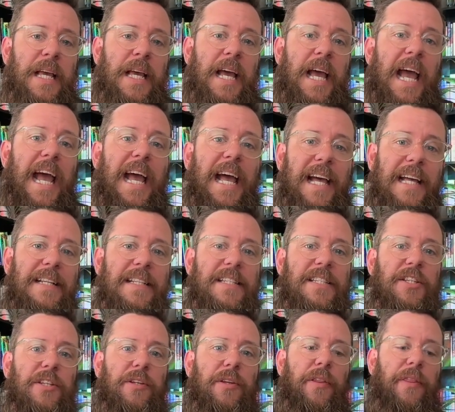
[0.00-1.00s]
And
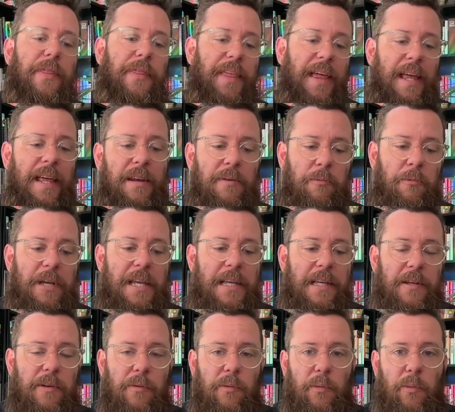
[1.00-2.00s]
then
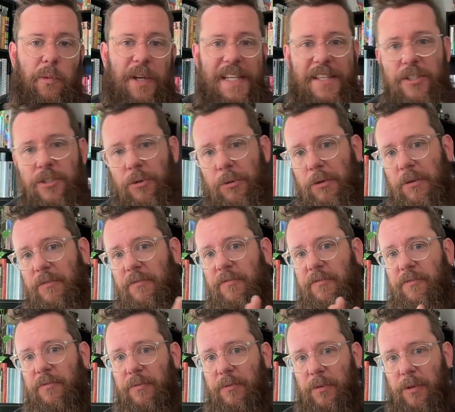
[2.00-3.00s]
we sort
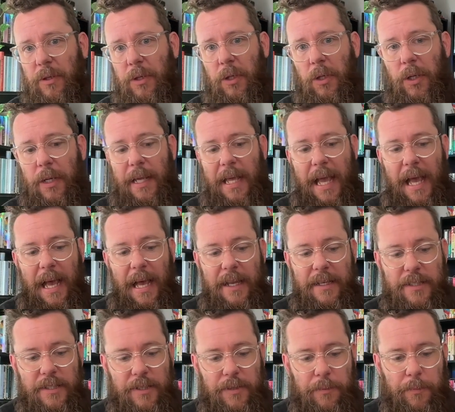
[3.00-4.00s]
of look
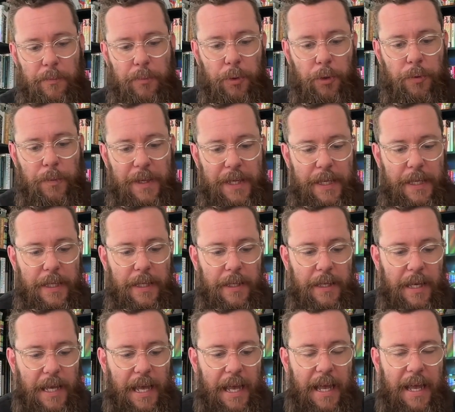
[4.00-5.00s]
at Boomy
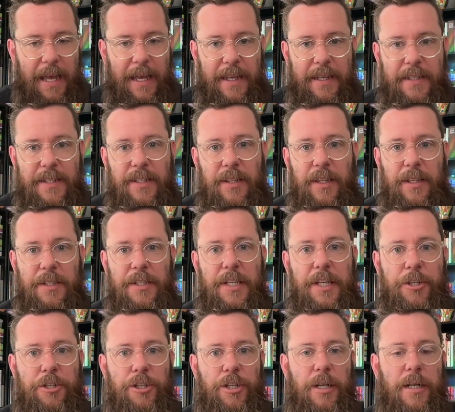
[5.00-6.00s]
and
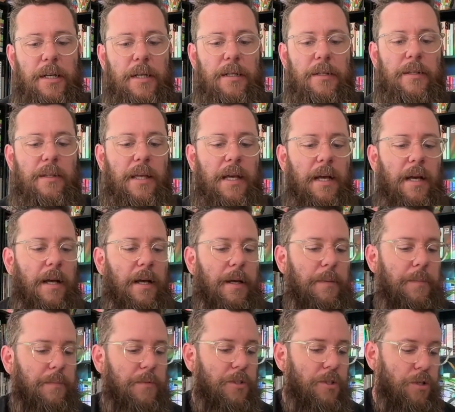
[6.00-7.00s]
Letitia,
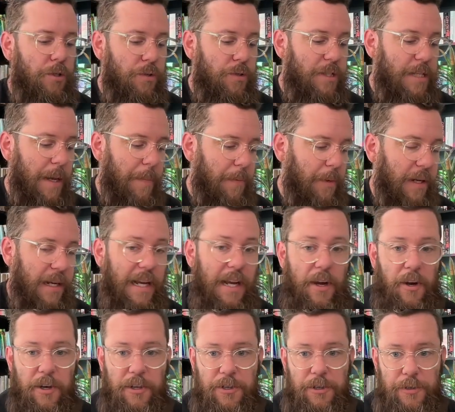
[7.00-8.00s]
two separate
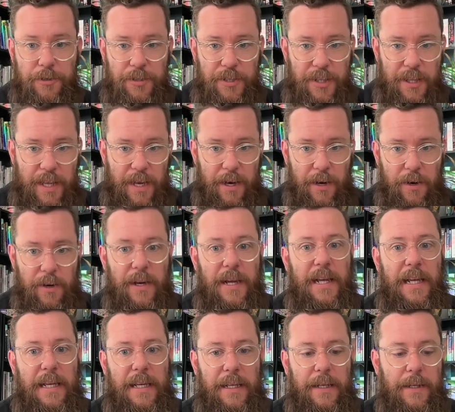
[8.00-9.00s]
characters there
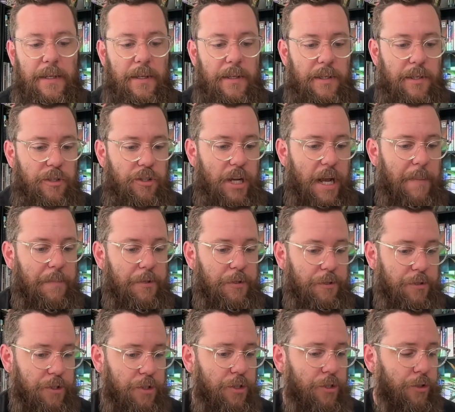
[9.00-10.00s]
in chapter
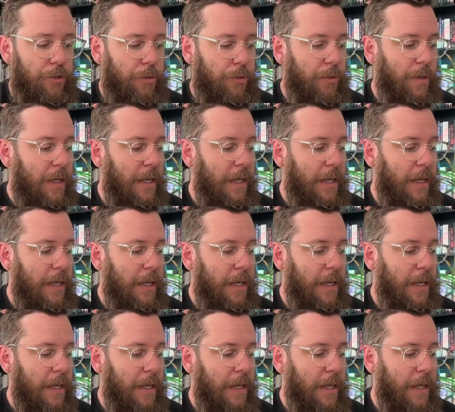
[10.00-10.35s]
two.